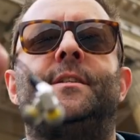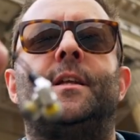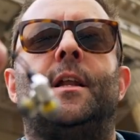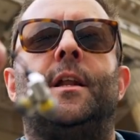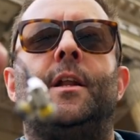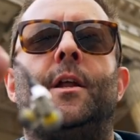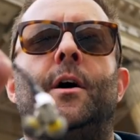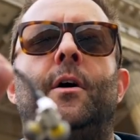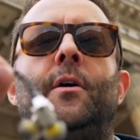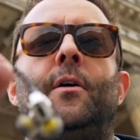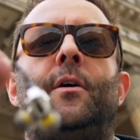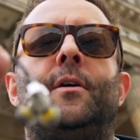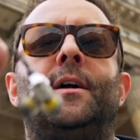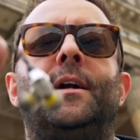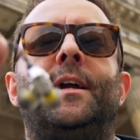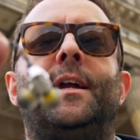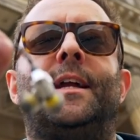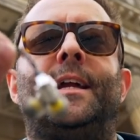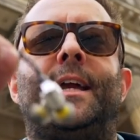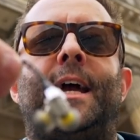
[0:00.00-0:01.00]
is a
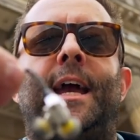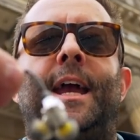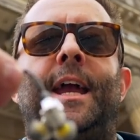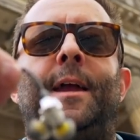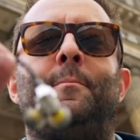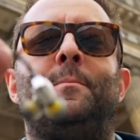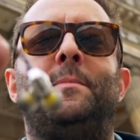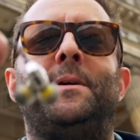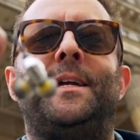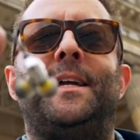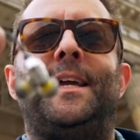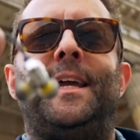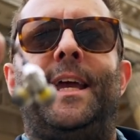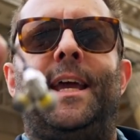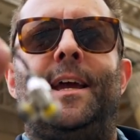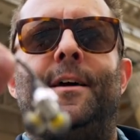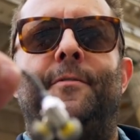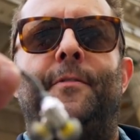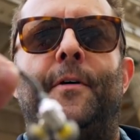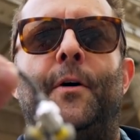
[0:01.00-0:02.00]
long game
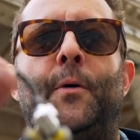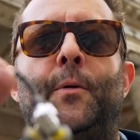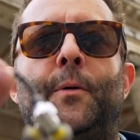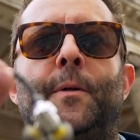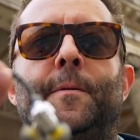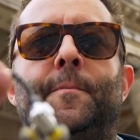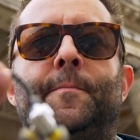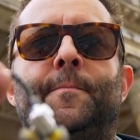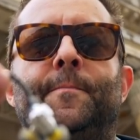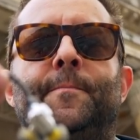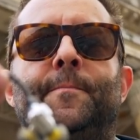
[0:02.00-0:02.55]
earphone.